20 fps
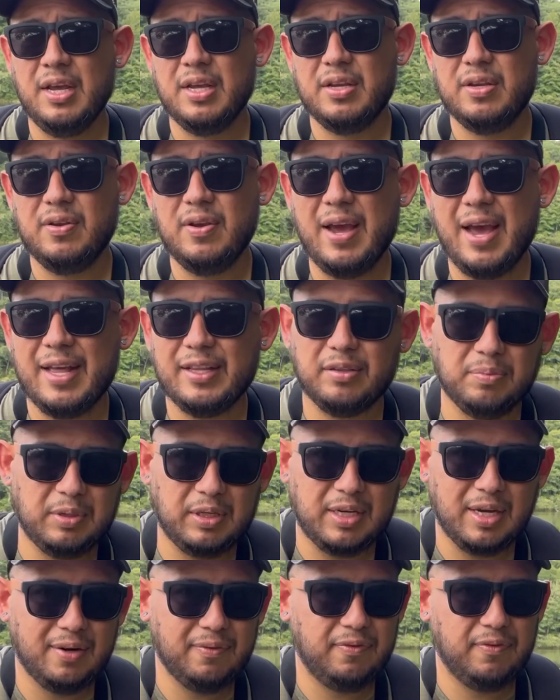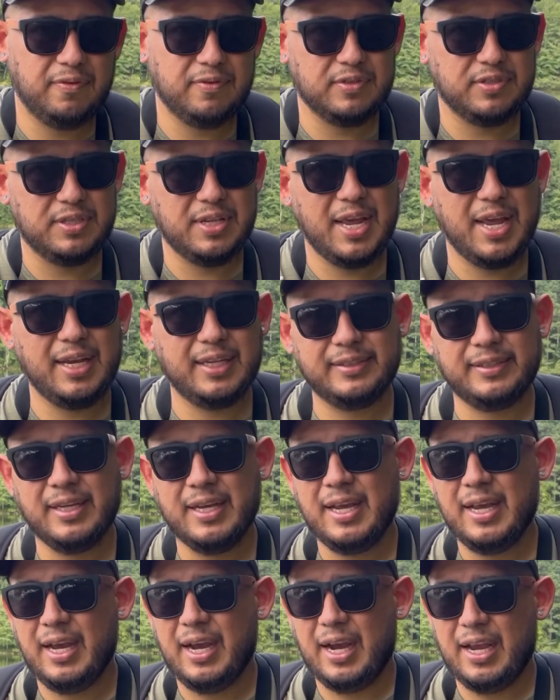you have to be careful for snakes.
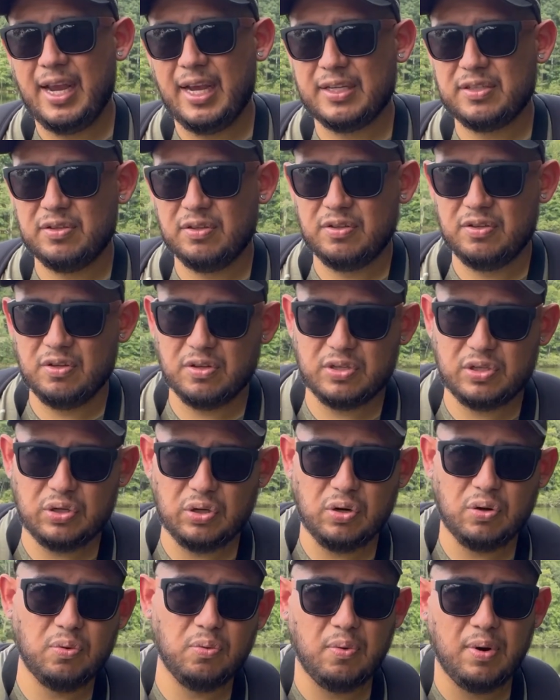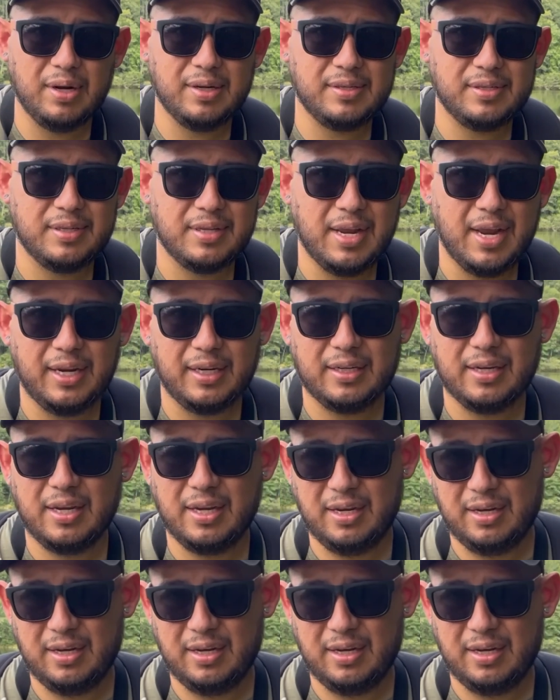I actually just saw one snake.